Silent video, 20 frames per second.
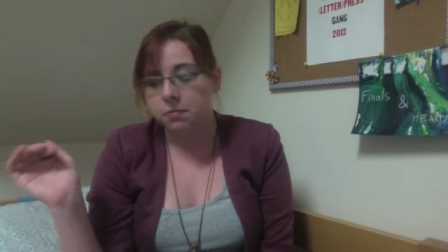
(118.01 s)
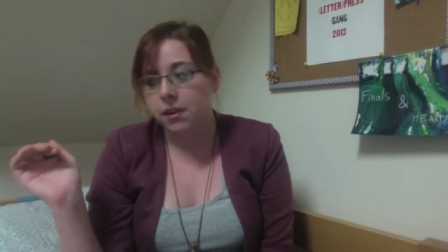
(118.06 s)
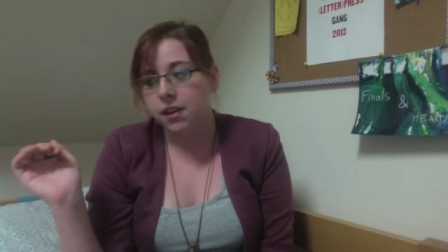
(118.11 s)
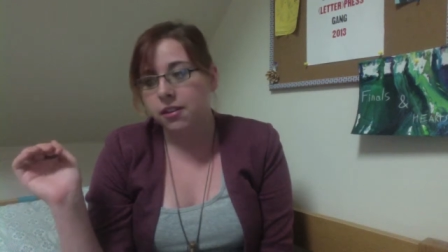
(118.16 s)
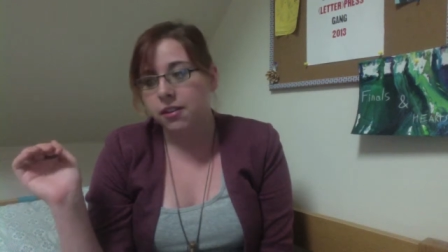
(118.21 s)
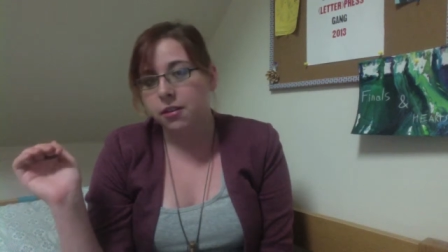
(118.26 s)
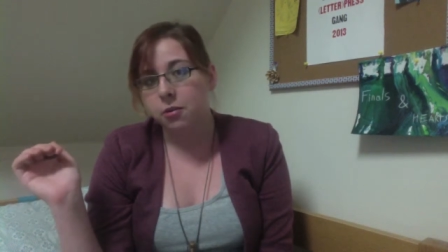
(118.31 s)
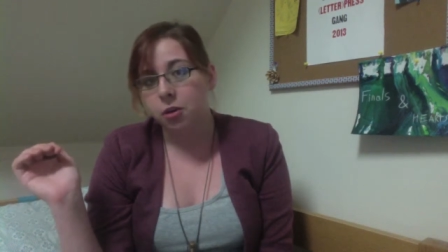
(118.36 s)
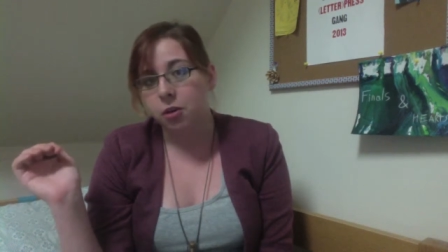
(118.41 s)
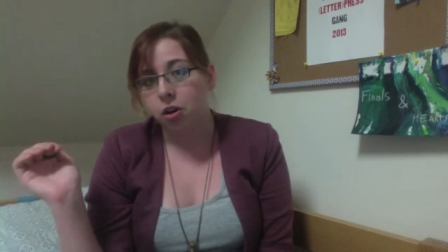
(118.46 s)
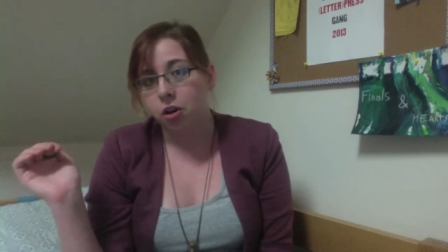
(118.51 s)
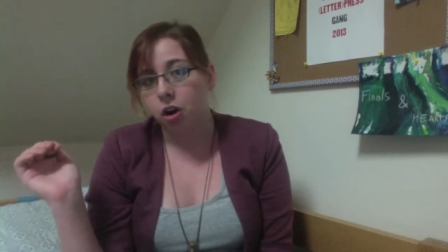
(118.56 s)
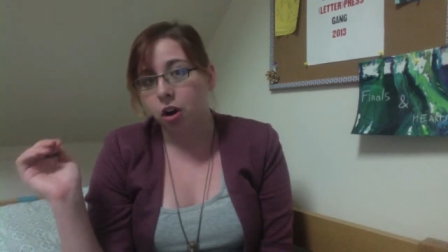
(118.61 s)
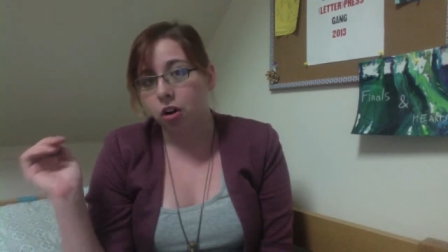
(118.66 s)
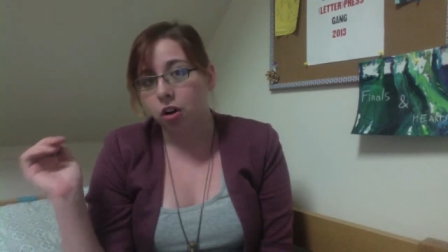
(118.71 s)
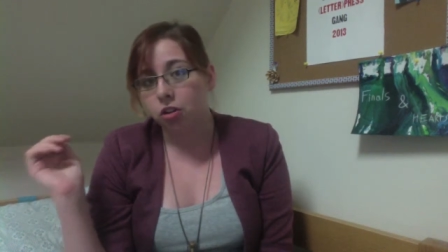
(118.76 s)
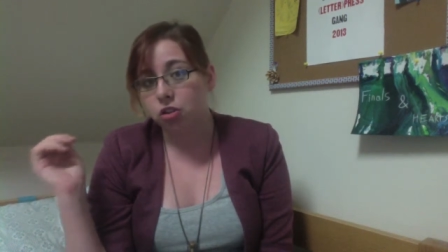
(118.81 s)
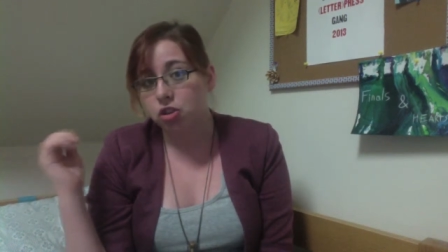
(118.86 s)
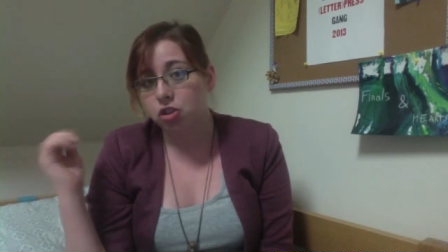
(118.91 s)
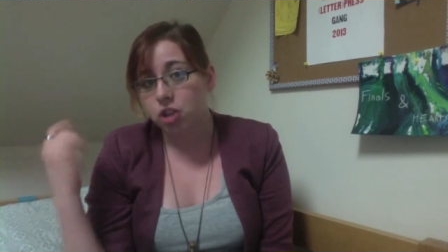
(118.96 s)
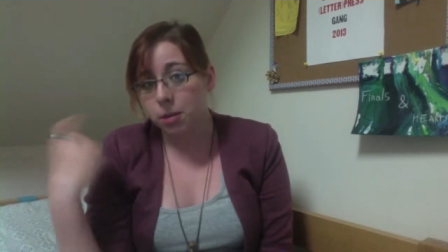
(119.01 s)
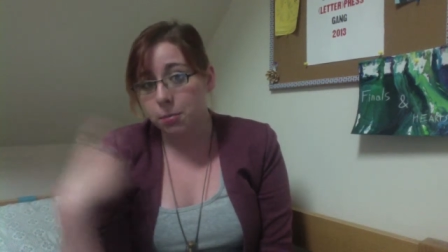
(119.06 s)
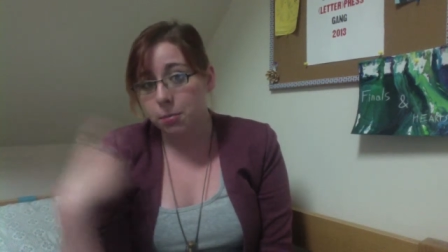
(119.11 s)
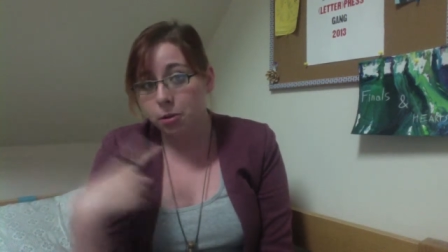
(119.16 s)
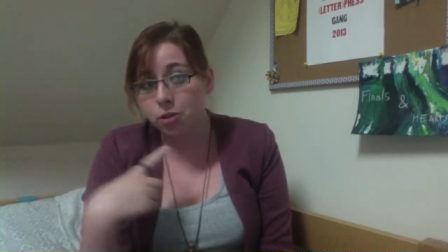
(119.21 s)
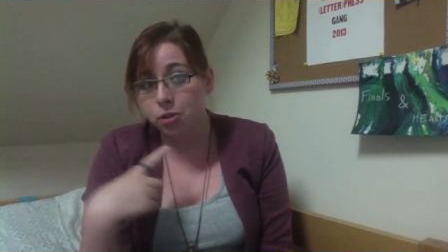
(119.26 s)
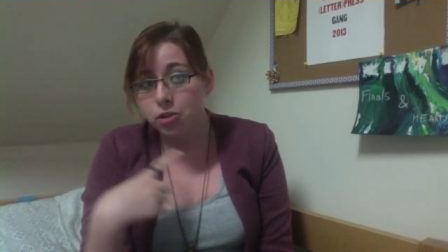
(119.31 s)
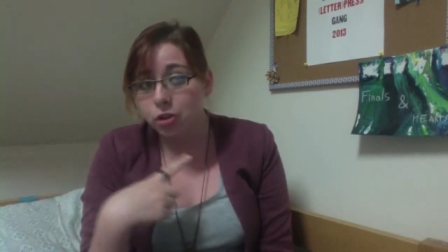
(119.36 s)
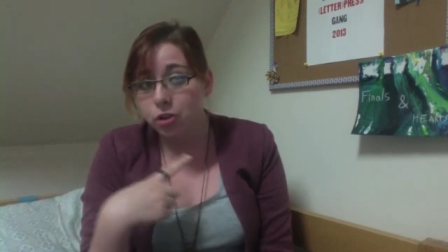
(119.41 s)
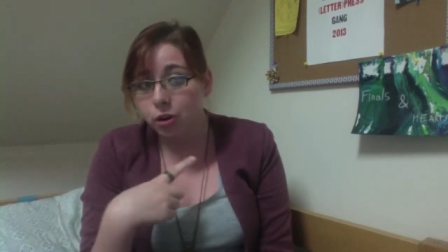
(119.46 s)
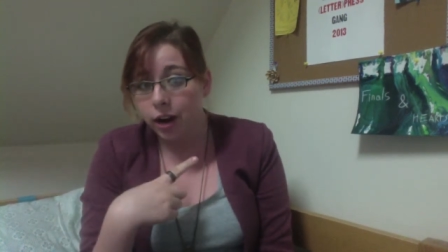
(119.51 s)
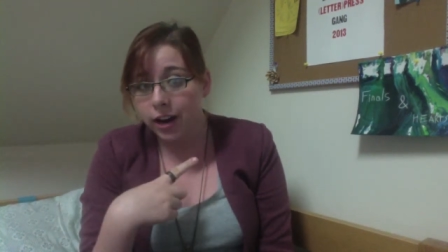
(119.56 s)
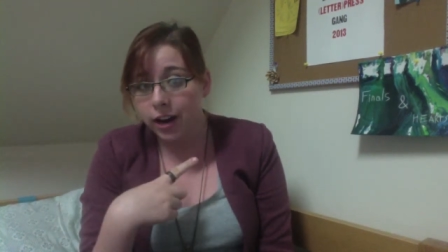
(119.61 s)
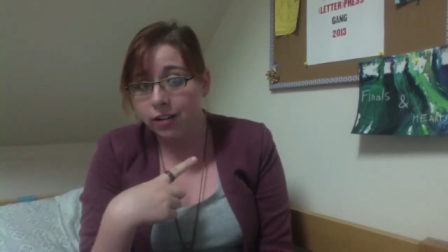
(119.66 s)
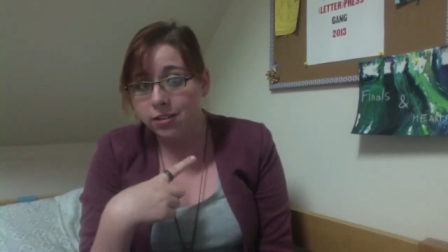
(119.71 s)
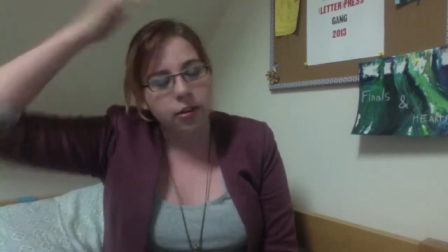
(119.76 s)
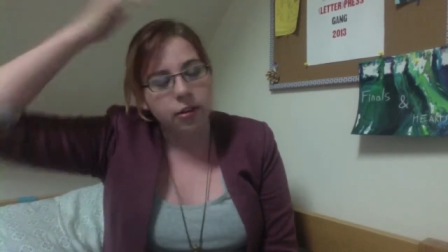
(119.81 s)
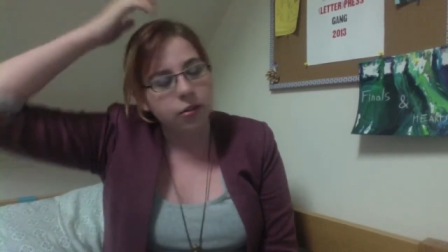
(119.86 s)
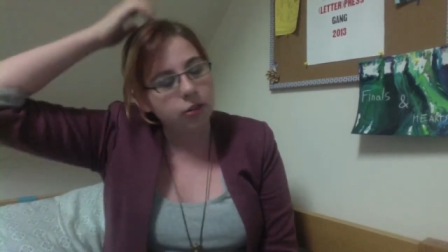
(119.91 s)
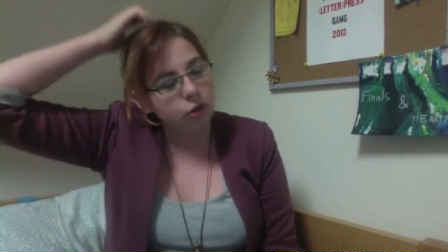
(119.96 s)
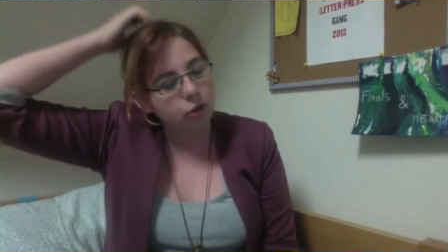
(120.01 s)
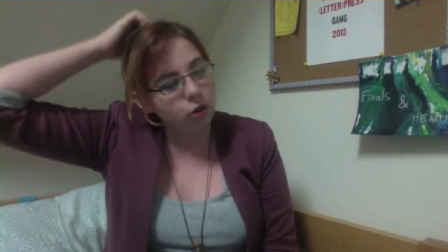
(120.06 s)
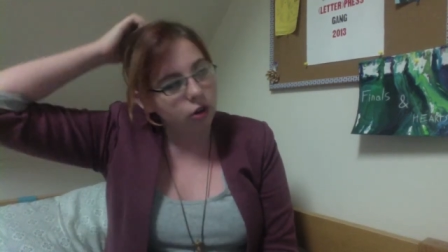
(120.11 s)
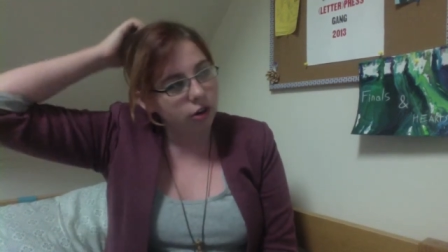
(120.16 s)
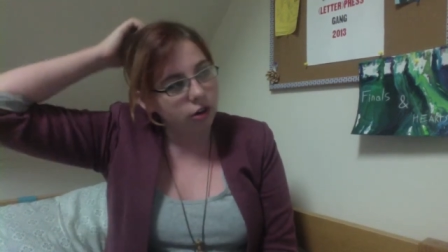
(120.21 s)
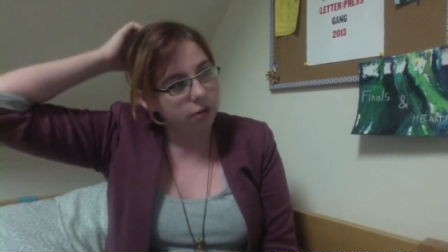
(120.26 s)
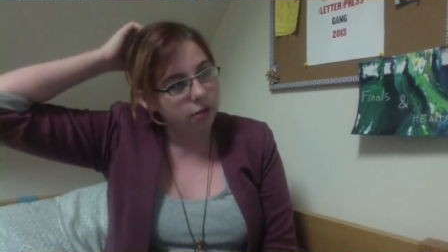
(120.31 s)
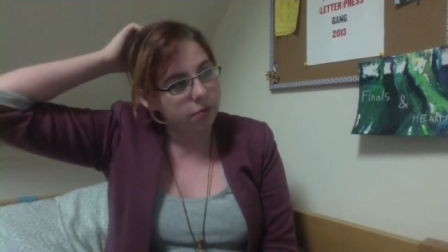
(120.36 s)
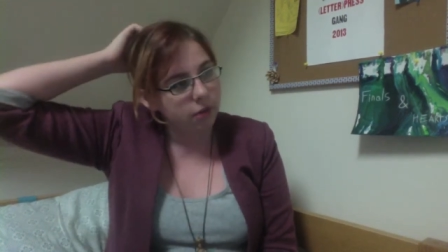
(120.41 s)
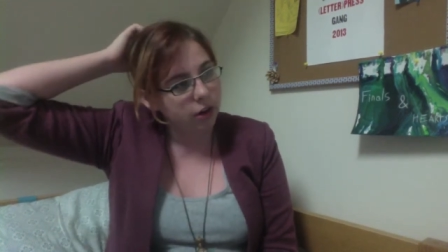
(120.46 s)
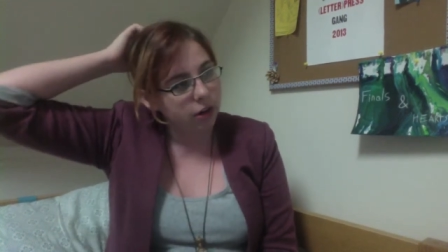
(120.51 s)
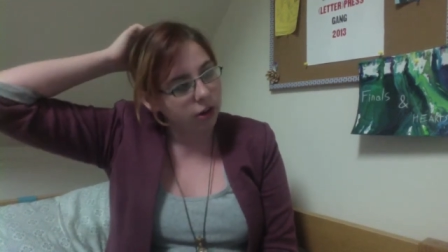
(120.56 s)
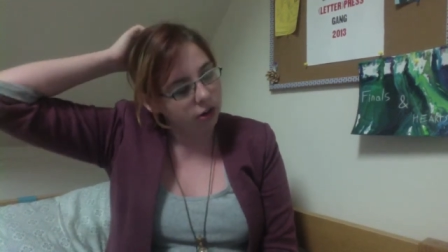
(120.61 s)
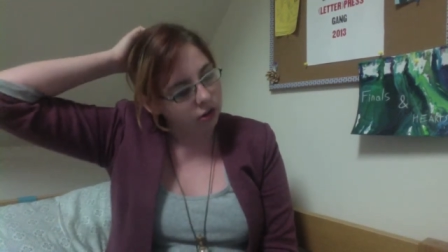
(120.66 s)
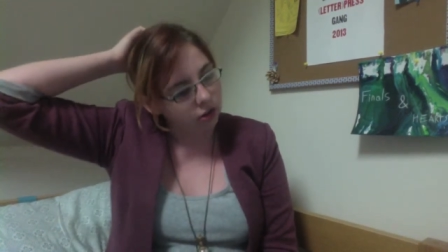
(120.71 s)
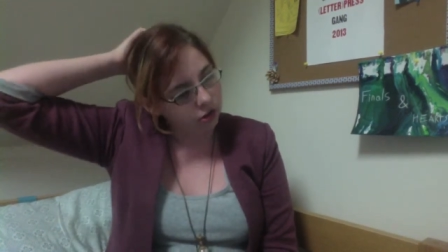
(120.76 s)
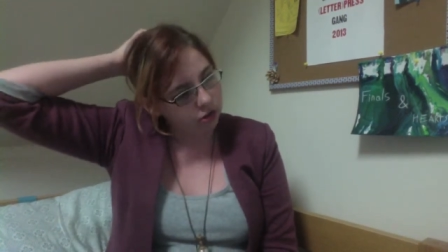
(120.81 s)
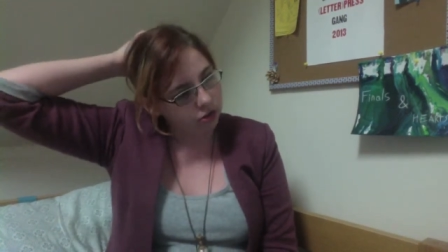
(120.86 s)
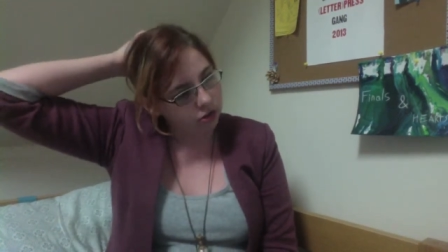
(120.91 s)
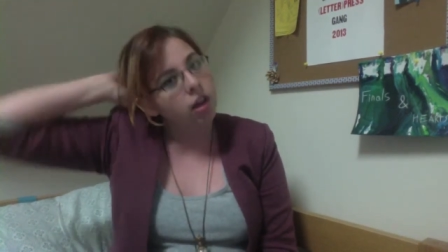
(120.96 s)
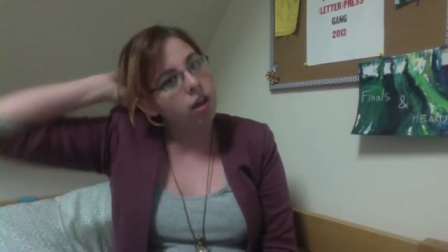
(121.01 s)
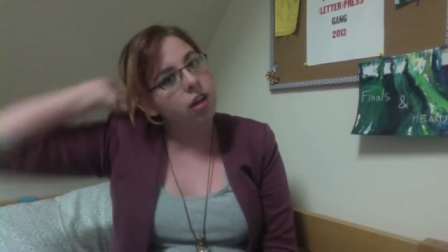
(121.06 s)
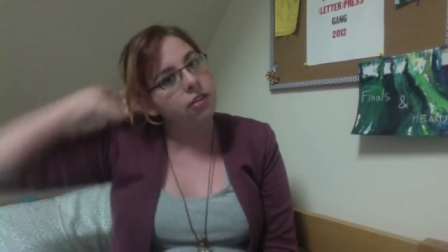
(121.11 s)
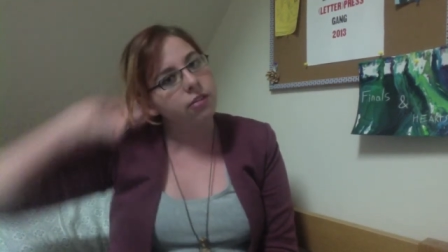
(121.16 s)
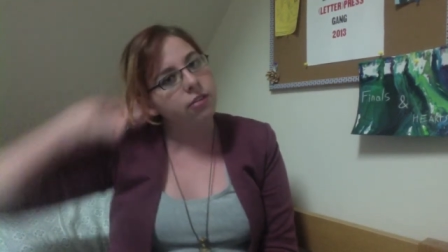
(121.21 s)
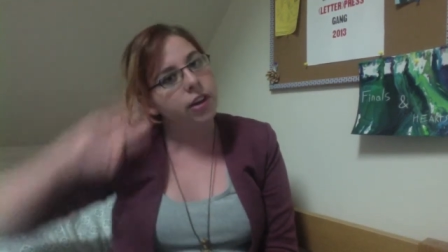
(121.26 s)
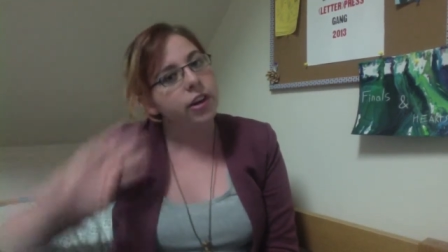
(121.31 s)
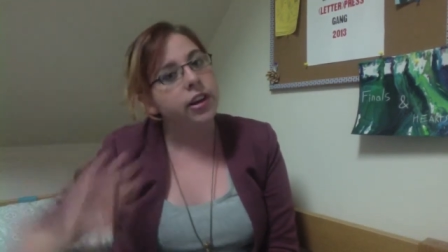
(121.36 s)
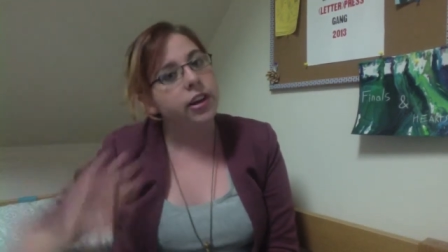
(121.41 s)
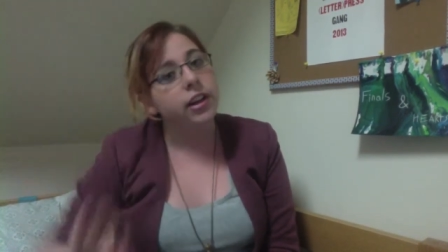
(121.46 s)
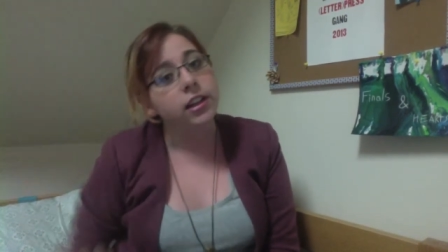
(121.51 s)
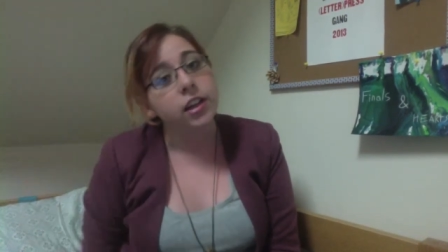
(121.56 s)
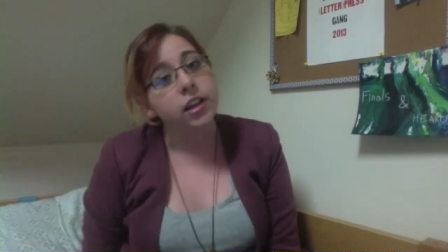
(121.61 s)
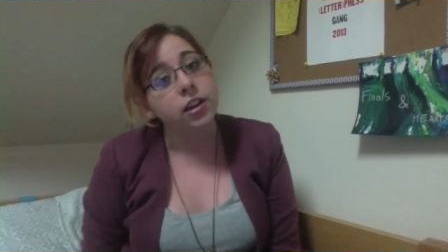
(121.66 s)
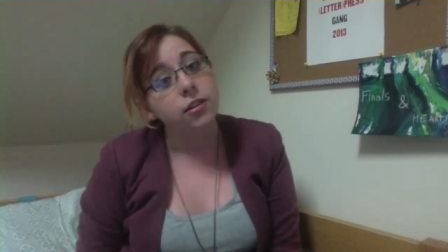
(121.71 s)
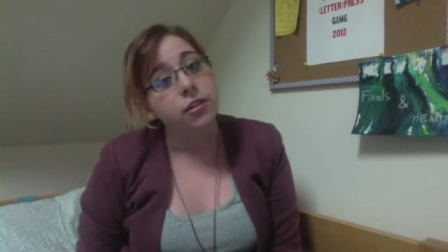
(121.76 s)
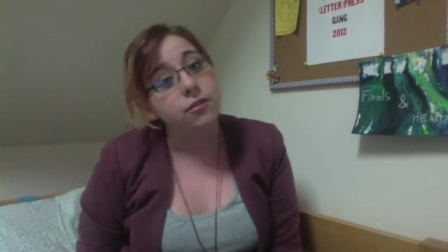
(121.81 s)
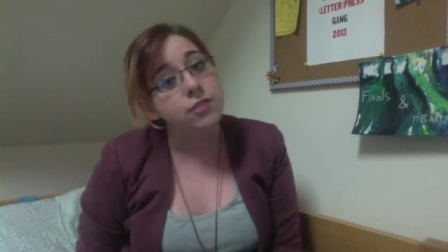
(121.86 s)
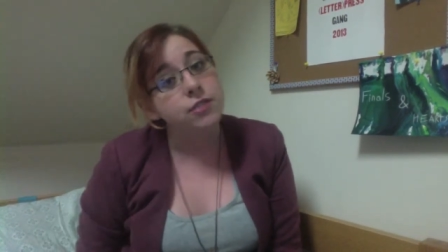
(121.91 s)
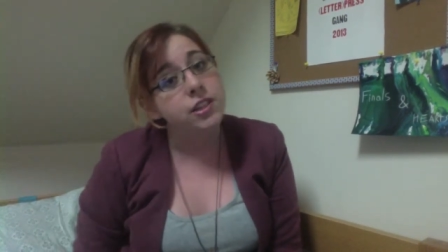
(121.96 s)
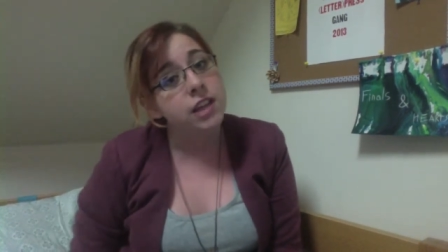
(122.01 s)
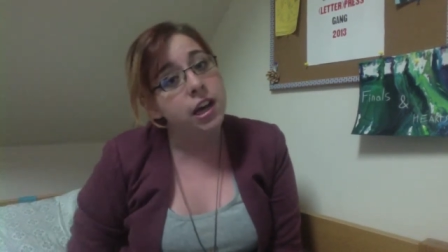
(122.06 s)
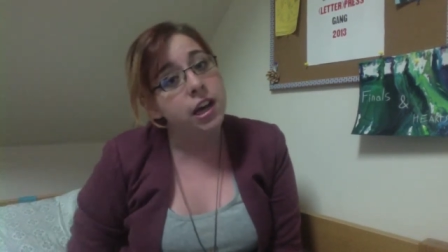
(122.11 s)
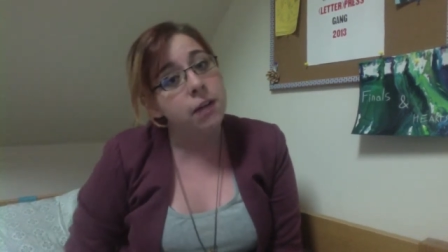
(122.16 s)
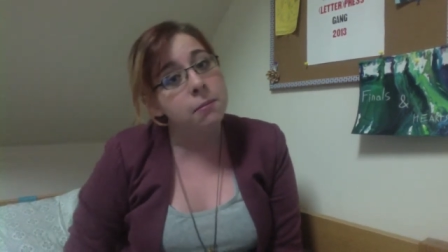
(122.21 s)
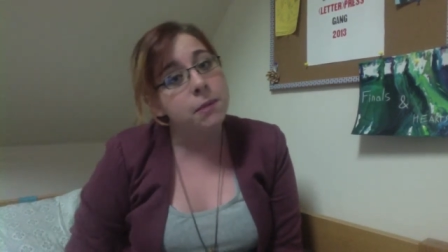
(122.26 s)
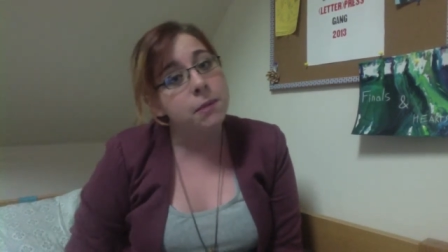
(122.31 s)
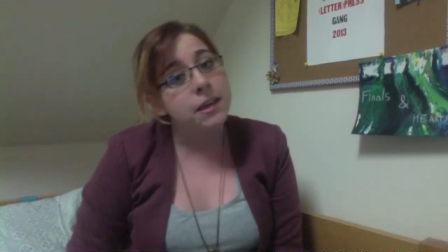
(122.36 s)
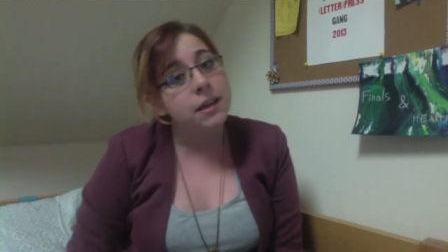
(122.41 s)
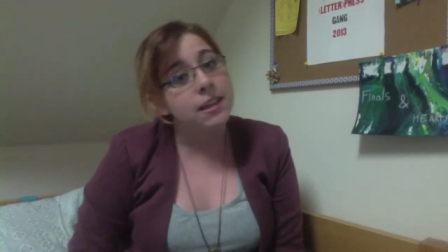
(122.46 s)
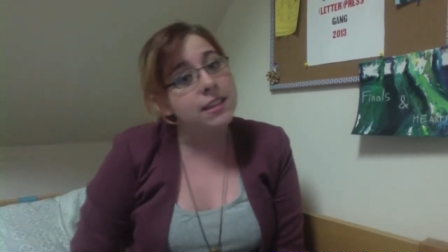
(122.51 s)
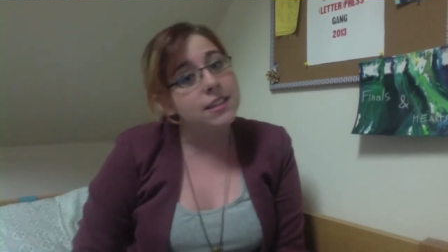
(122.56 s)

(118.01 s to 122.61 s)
they were called shepherd's crowns, or they're called fairy loaves, because